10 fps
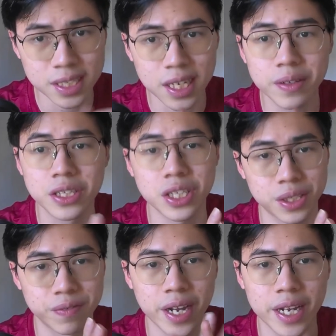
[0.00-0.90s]
that is how they
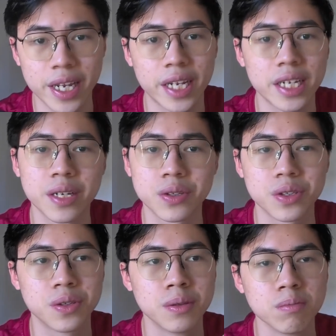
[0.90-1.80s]
justify it. And then they
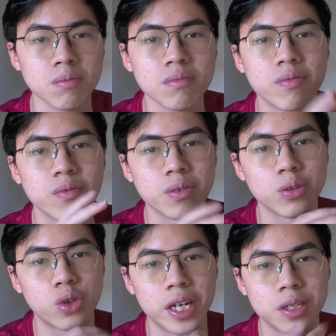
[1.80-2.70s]
also
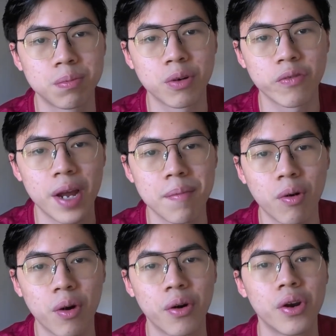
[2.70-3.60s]
trying to
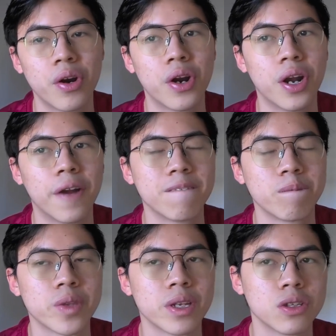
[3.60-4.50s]
provide more
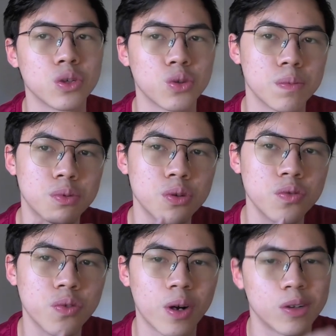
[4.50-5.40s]
social
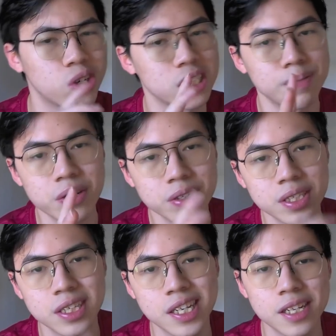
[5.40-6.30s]
proof or
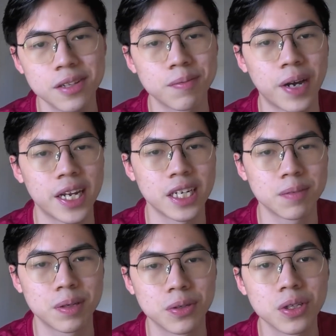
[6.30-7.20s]
transparency again by
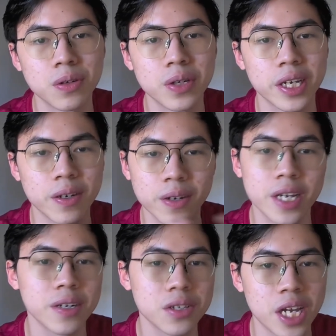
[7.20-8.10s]
letting people know that
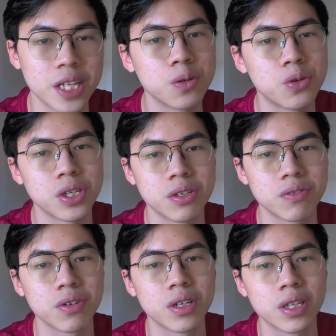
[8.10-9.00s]
here's the 10
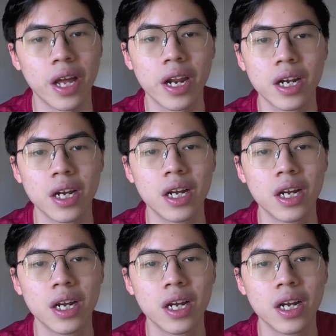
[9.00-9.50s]
nutrients that